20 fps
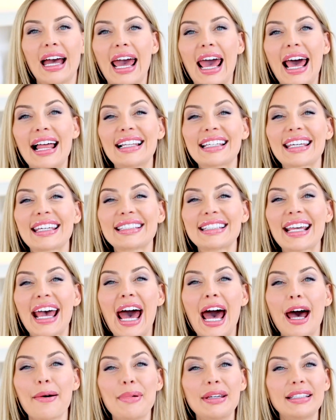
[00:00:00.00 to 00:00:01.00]
Elegant
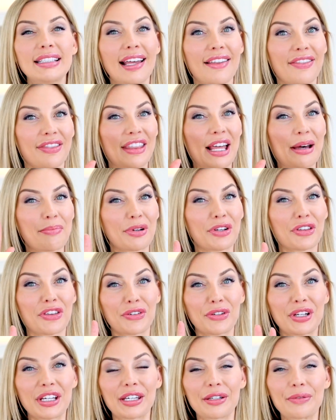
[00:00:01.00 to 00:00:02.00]
habit number
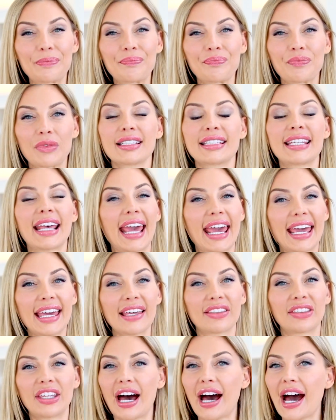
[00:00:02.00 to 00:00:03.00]
3.
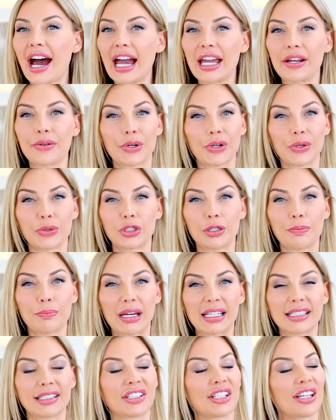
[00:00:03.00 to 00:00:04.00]
Take the high road,
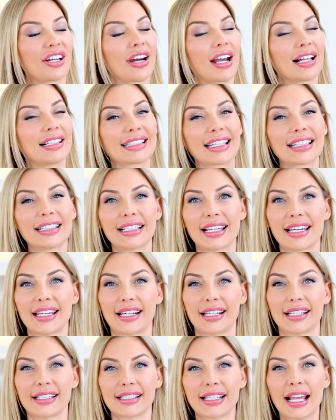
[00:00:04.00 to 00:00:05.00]
my dear elegant
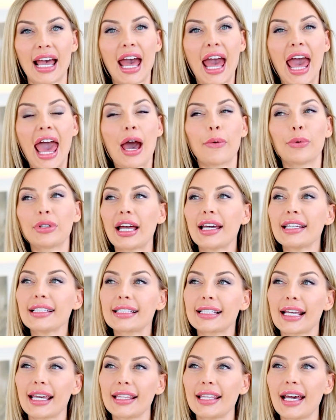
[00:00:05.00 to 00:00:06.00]
ladies. And when I
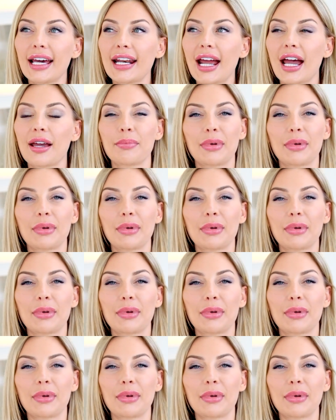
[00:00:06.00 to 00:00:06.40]
say that, I